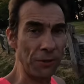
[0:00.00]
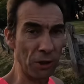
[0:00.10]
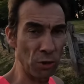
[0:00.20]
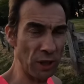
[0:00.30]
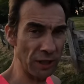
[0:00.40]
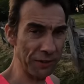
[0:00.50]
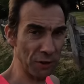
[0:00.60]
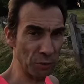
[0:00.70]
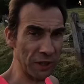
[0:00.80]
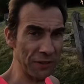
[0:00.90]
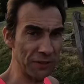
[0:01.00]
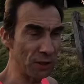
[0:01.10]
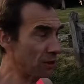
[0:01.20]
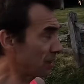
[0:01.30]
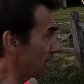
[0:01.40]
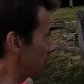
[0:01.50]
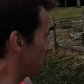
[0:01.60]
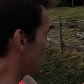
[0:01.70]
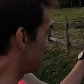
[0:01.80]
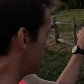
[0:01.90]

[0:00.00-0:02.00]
So quite a nice little place, Newdigate. We've got a